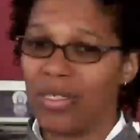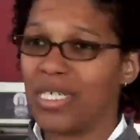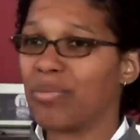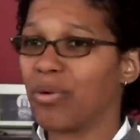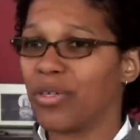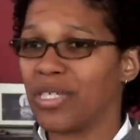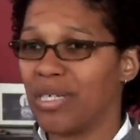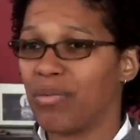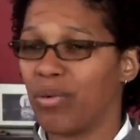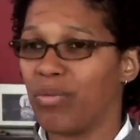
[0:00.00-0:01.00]
deeper and
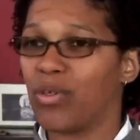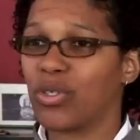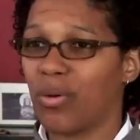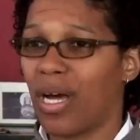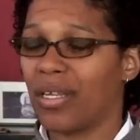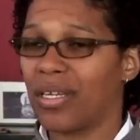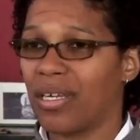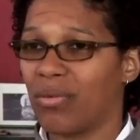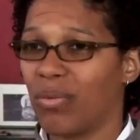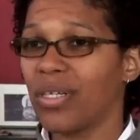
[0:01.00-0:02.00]
deeper mutuality
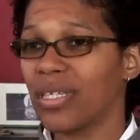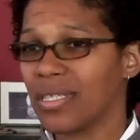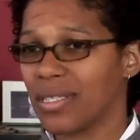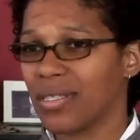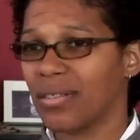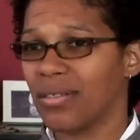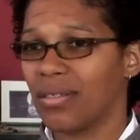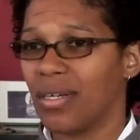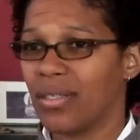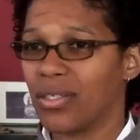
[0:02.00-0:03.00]
and oneness.
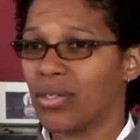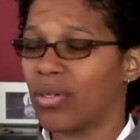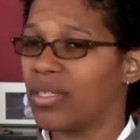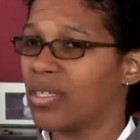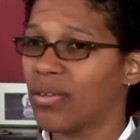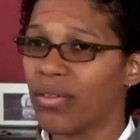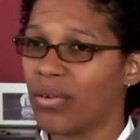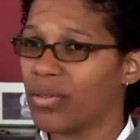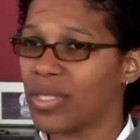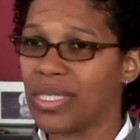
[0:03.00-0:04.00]
And so until
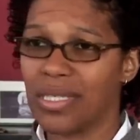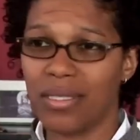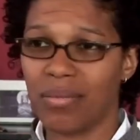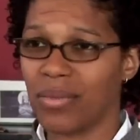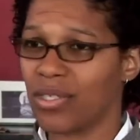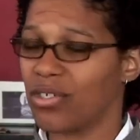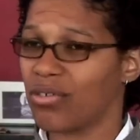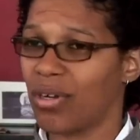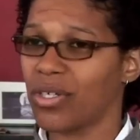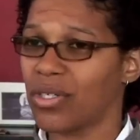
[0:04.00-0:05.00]
those systems and
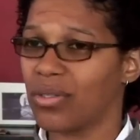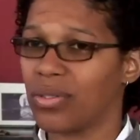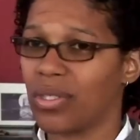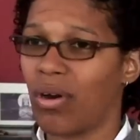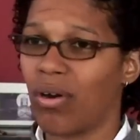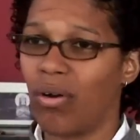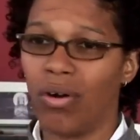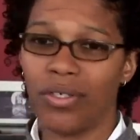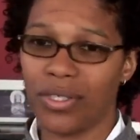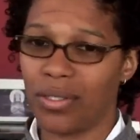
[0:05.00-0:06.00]
structures are
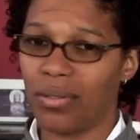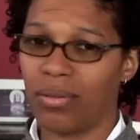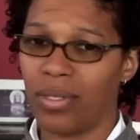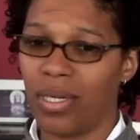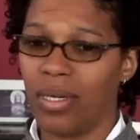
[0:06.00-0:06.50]
also